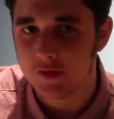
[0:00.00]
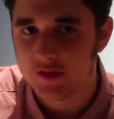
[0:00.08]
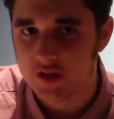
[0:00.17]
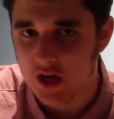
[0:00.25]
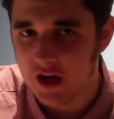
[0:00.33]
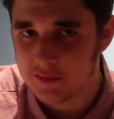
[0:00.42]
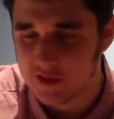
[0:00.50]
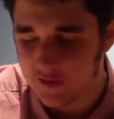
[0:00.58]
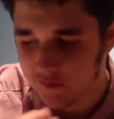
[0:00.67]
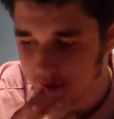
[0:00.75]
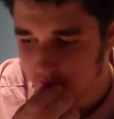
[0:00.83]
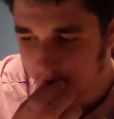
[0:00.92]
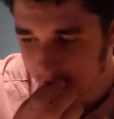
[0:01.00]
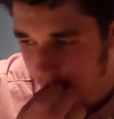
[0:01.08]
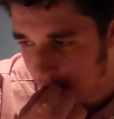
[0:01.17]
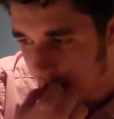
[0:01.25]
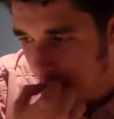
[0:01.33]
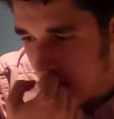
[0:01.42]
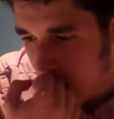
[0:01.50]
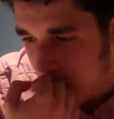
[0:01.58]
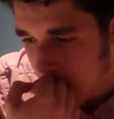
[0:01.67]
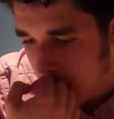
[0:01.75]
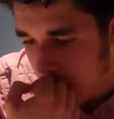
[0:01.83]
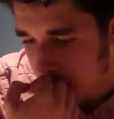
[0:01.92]
in time and everything.
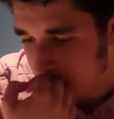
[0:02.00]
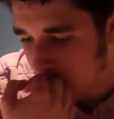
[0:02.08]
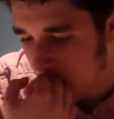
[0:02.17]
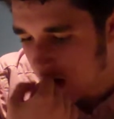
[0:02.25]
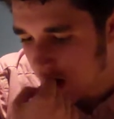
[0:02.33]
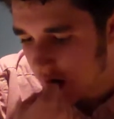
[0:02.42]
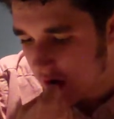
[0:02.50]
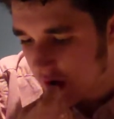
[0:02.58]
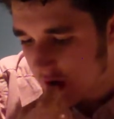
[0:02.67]
But...